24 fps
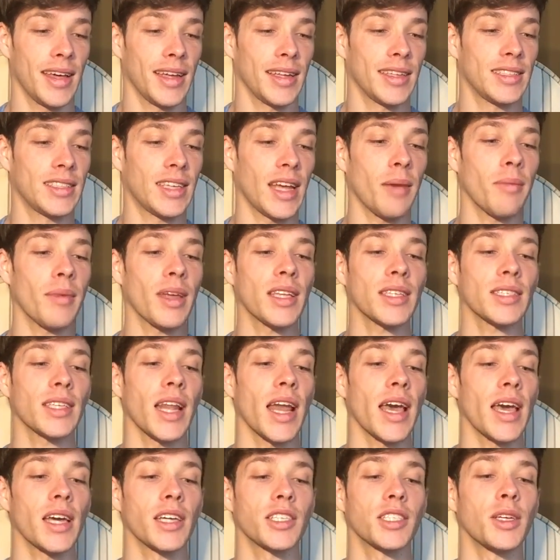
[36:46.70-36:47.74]
10 minutes
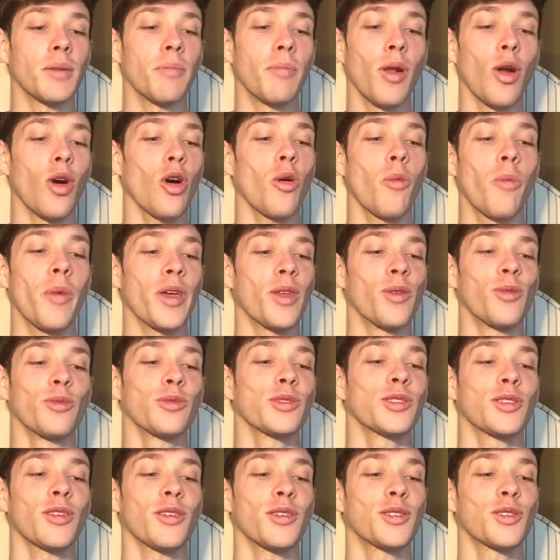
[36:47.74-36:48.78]
later, she blocked me on all
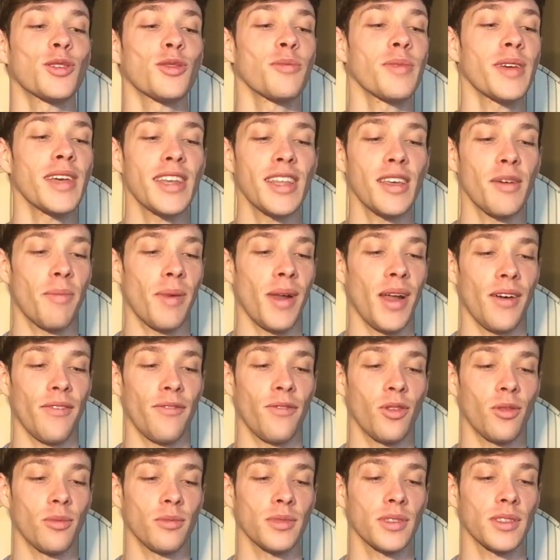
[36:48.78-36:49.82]
social media
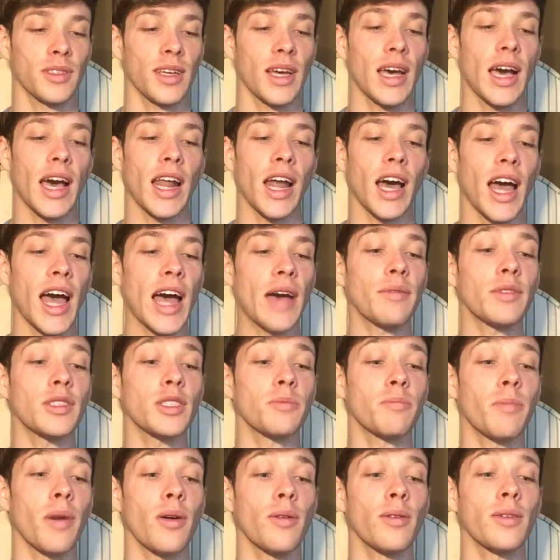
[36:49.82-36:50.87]
platforms and I haven't
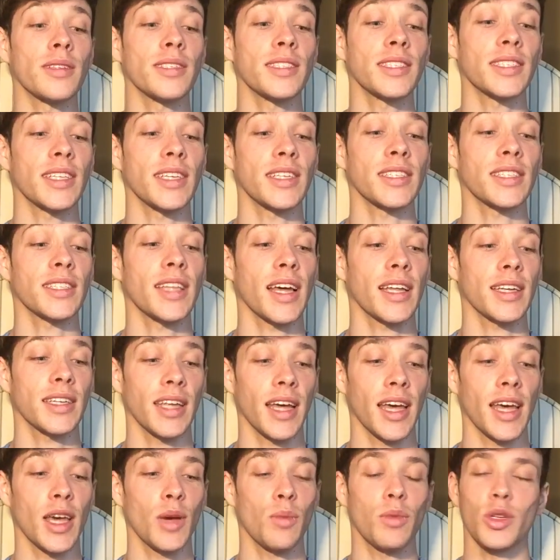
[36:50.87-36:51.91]
spoken since that
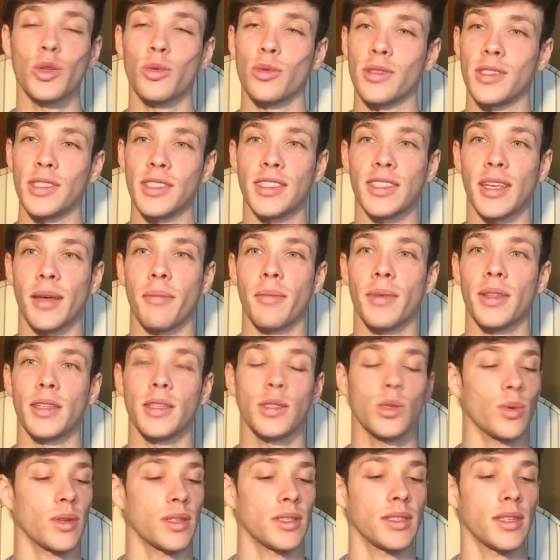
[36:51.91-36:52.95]
day, which was December the
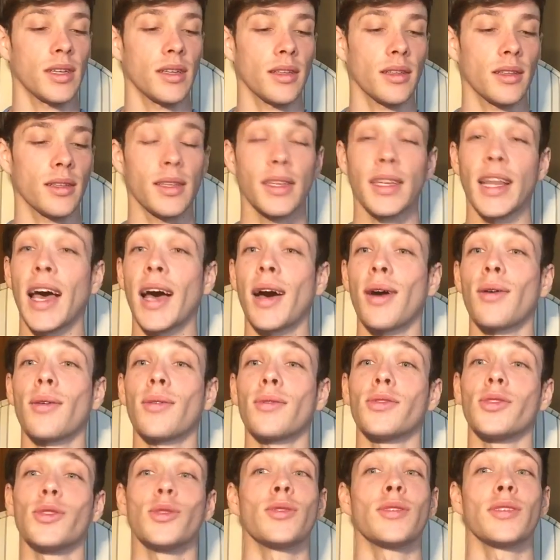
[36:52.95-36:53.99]
20th. Now
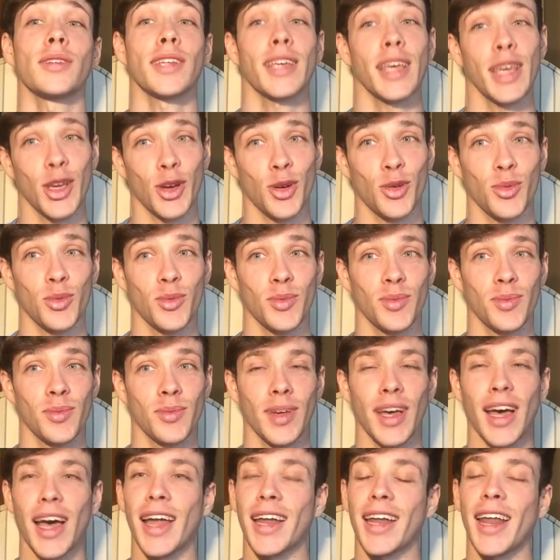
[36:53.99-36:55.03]
you can heal.
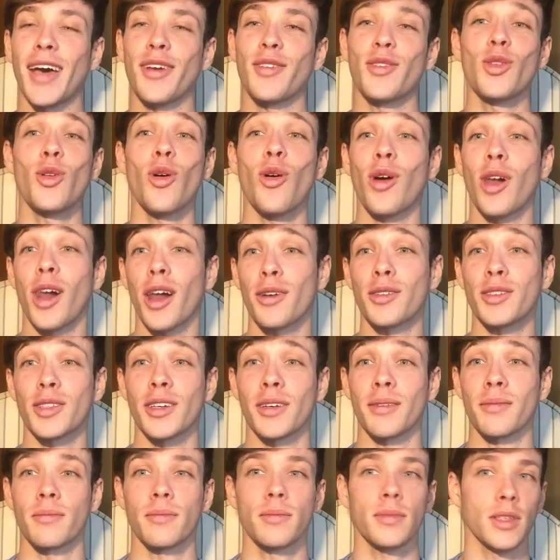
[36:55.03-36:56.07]
And now you got closure.
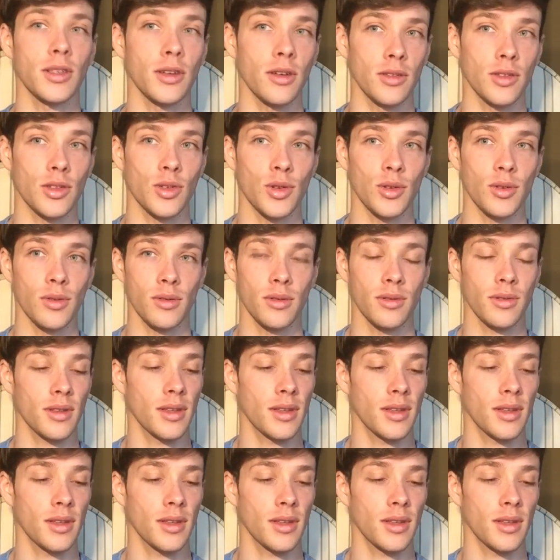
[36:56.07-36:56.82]
You know the truth.